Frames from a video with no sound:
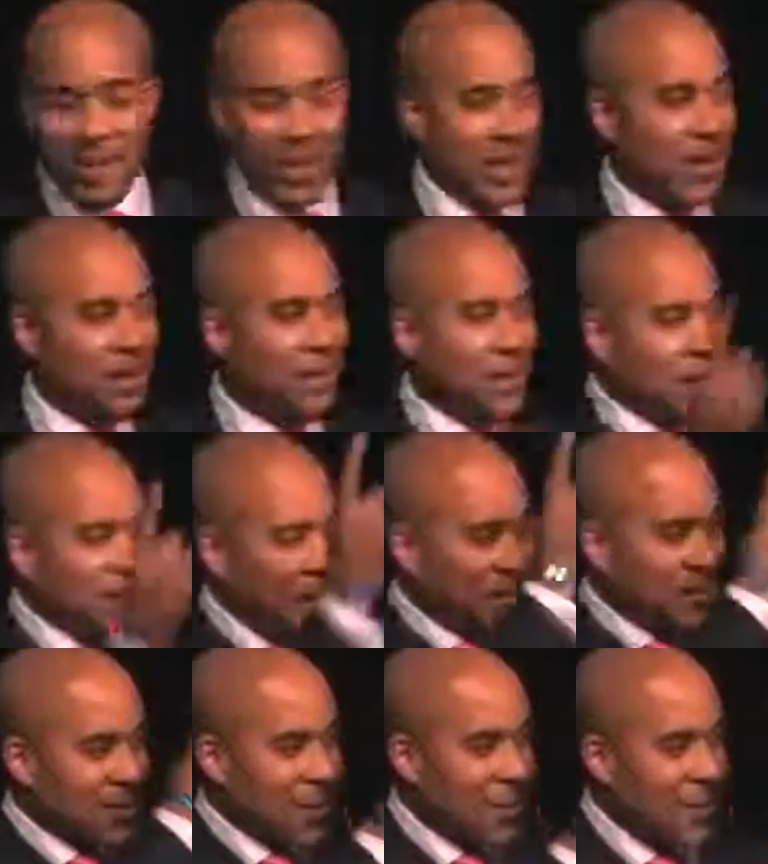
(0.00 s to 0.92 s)
And if a
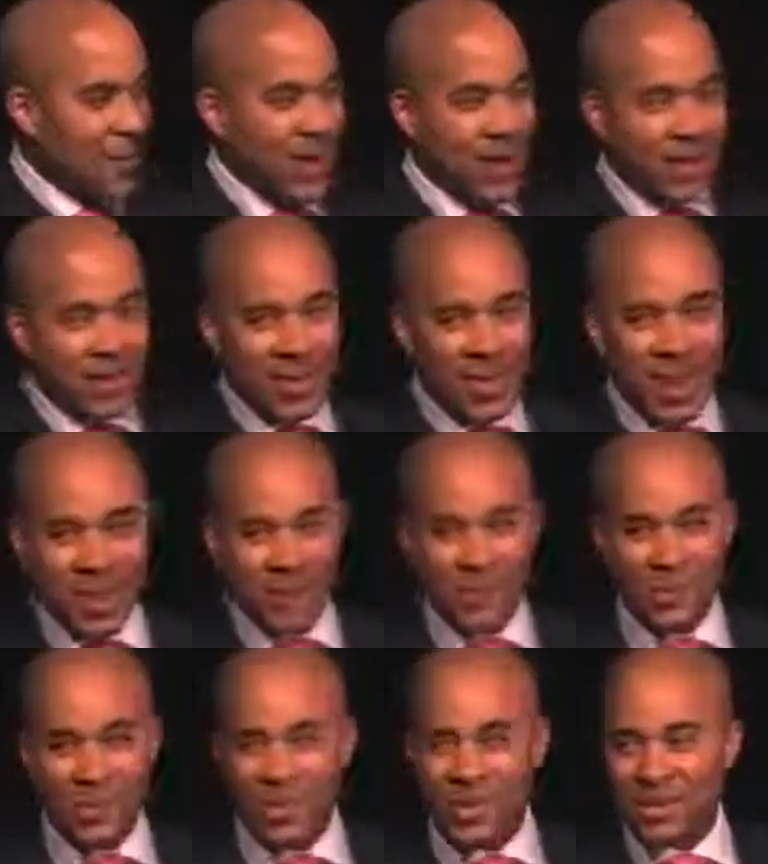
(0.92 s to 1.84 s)
gust of wind
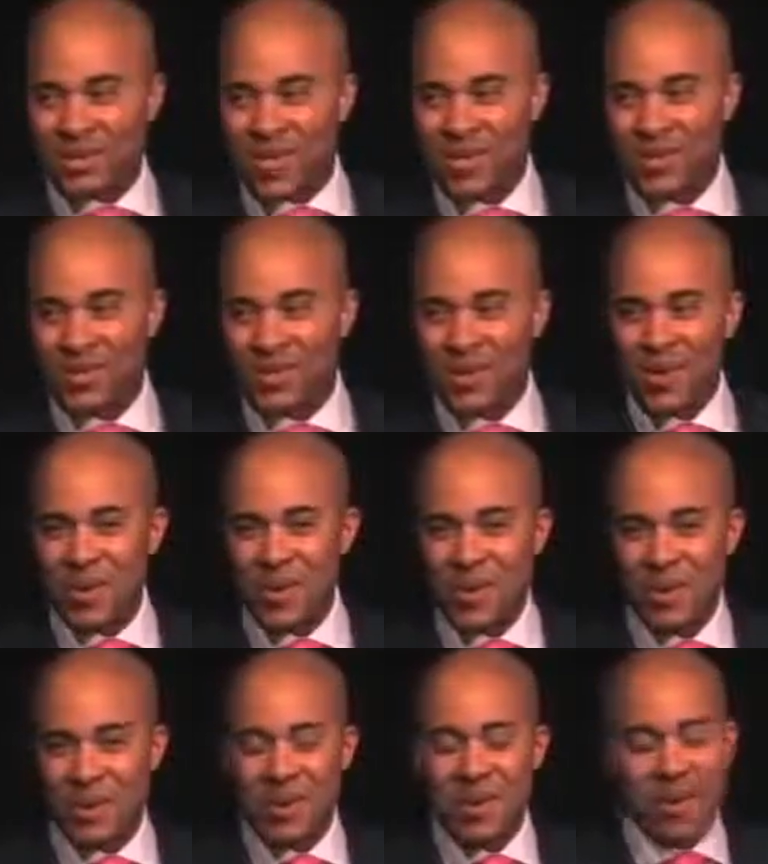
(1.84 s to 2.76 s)
came through this
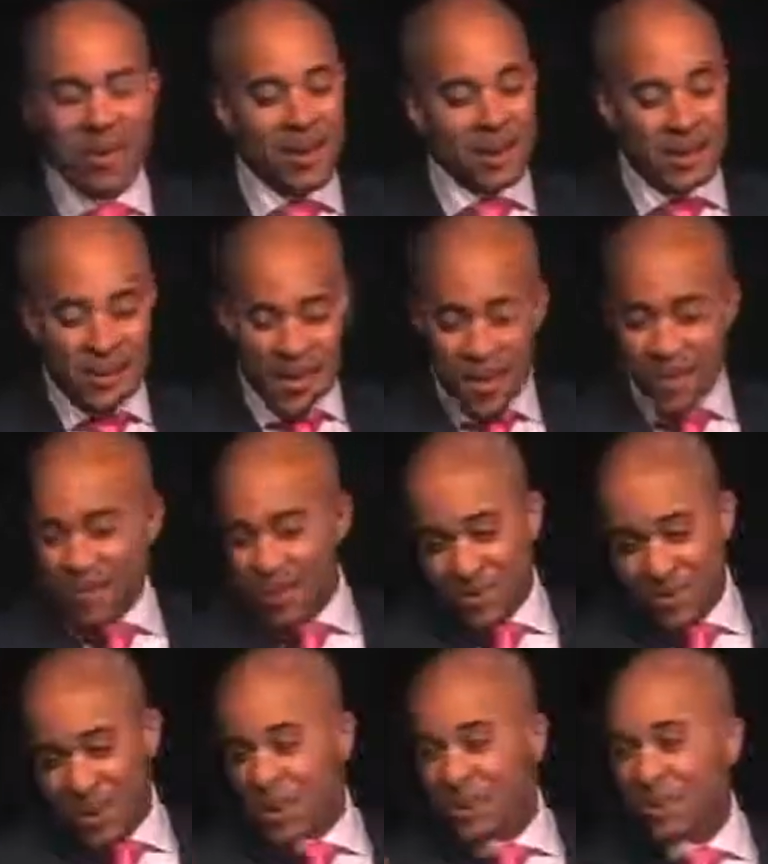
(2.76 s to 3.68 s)
auditorium, y'all be
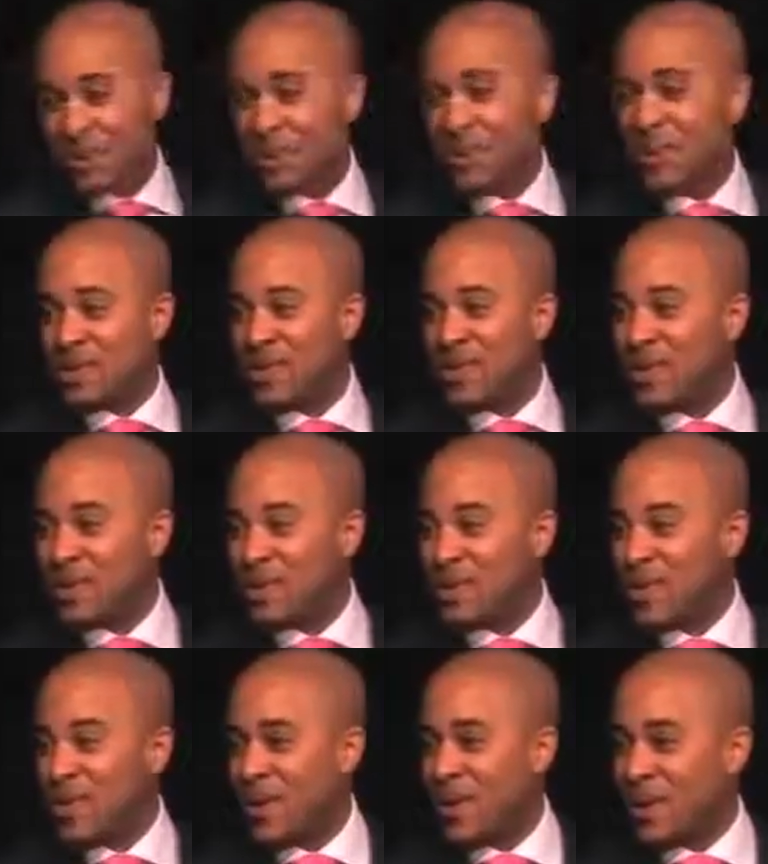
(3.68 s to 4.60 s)
running through this
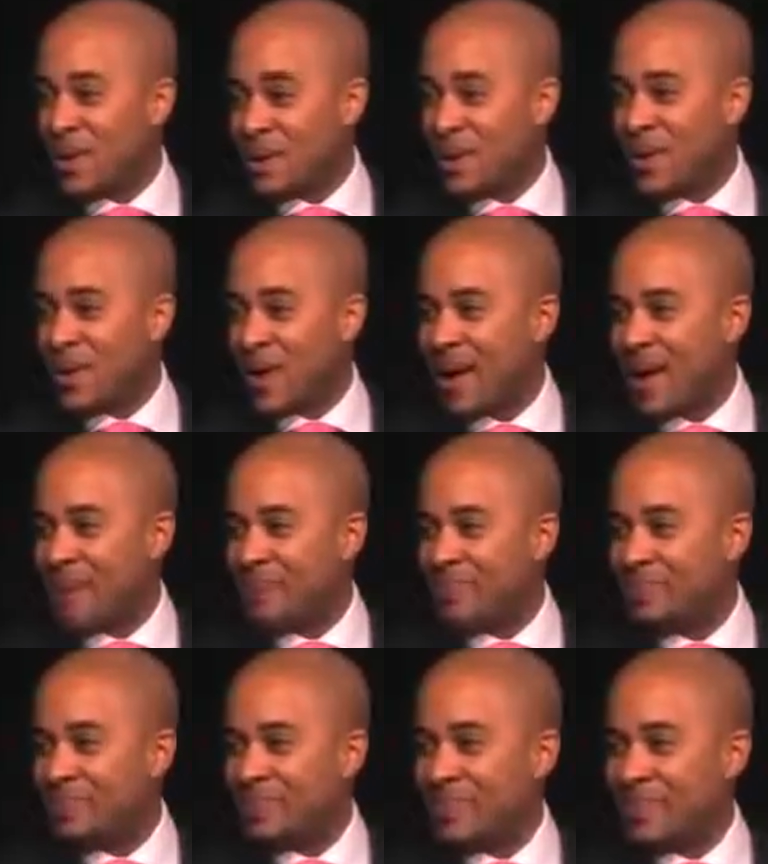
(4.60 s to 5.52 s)
auditorium. Am I right?
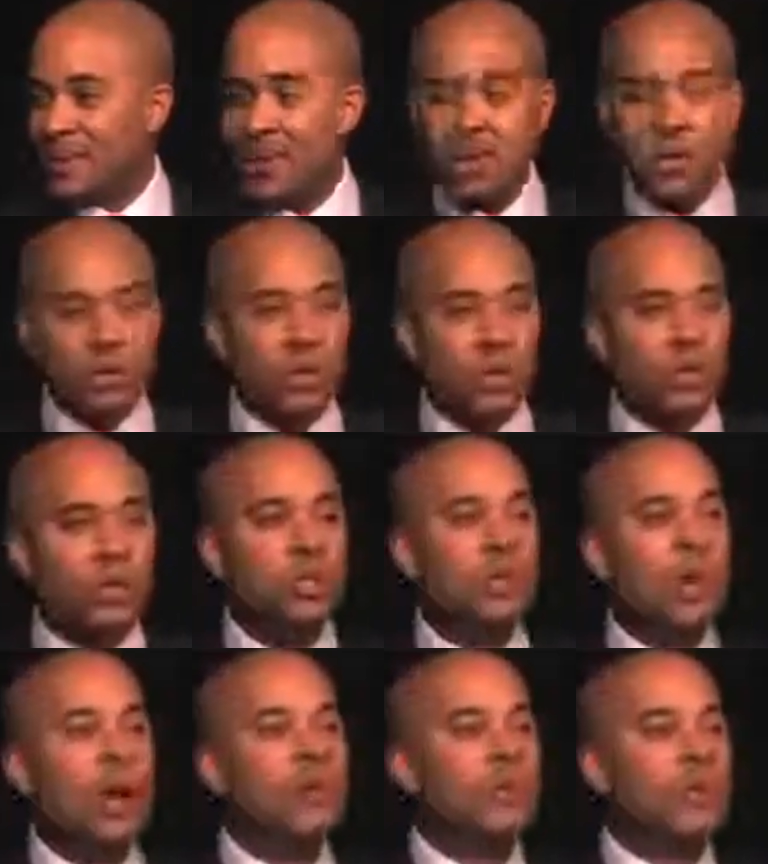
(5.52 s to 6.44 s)
So
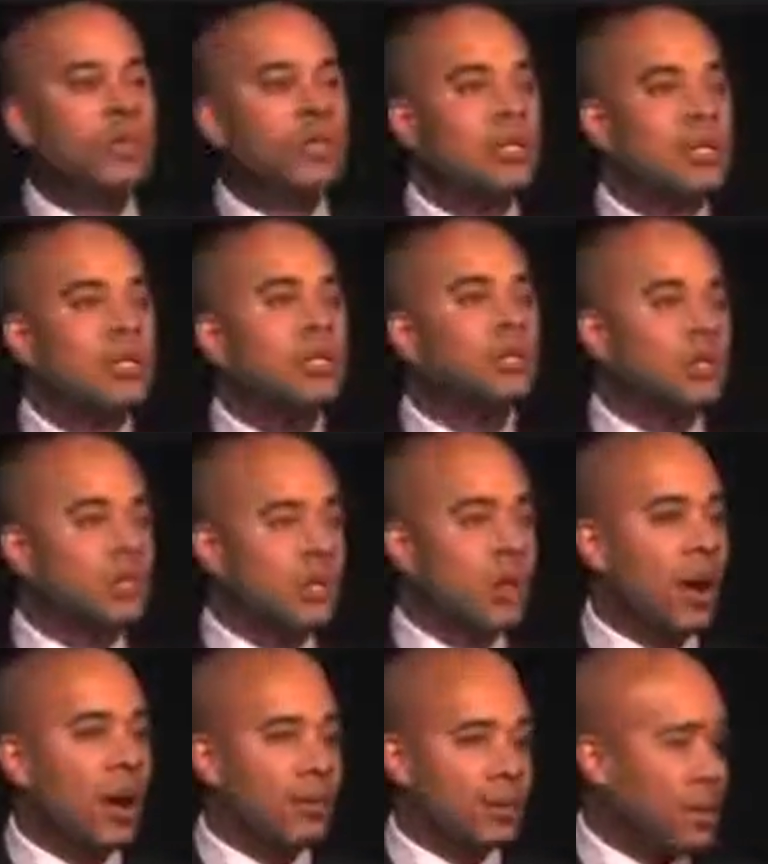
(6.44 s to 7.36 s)
200 is still
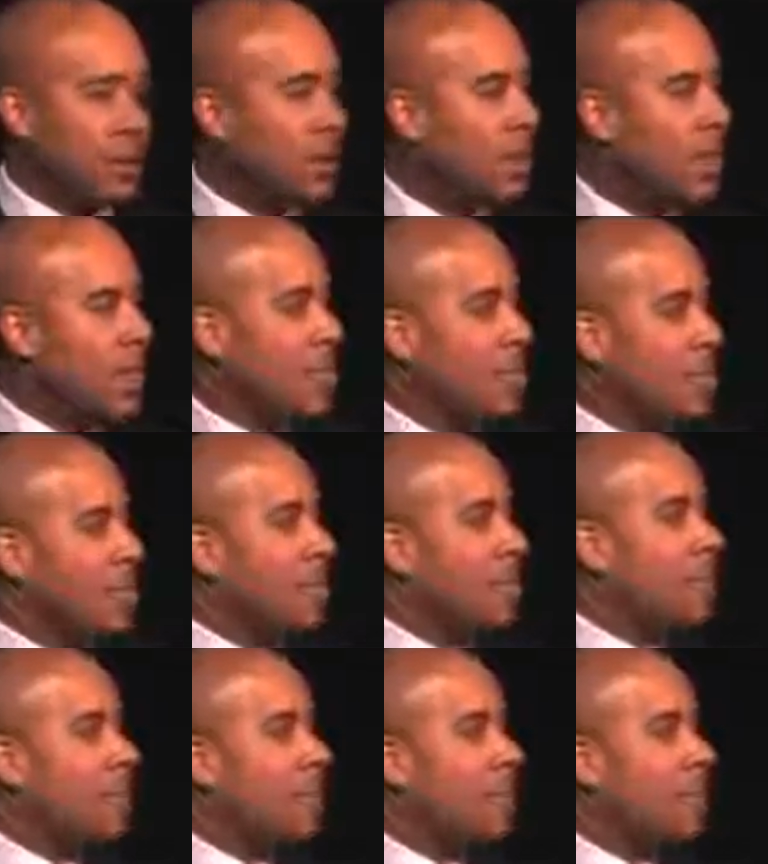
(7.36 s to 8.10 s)
200. But the